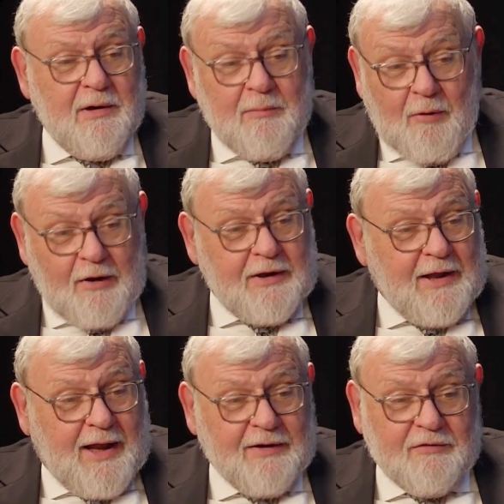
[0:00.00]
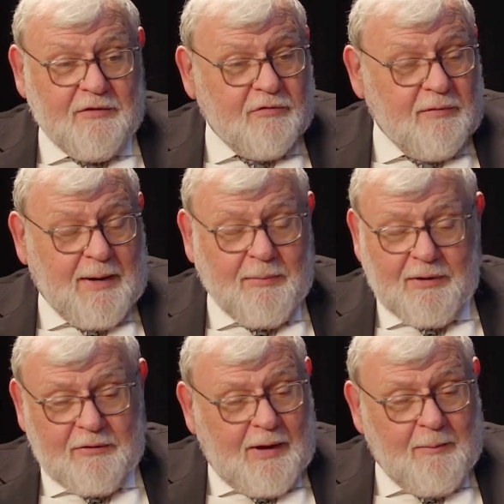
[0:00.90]
Marty Katz, this
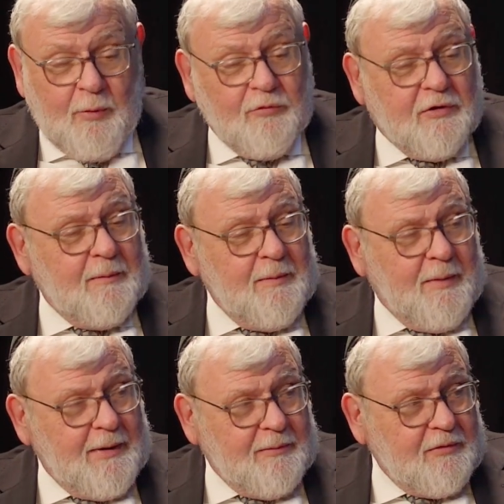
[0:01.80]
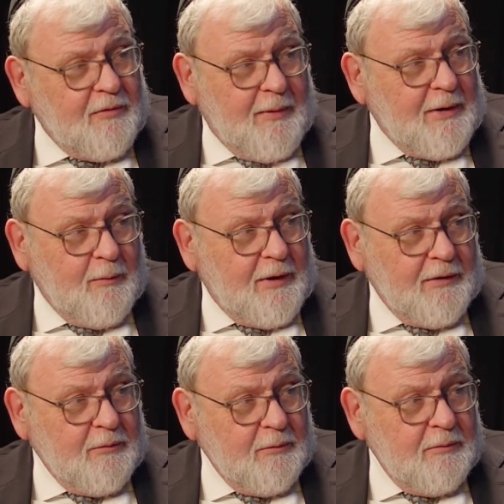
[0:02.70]
rabbi, I'm always going to be babies, no matter what I do.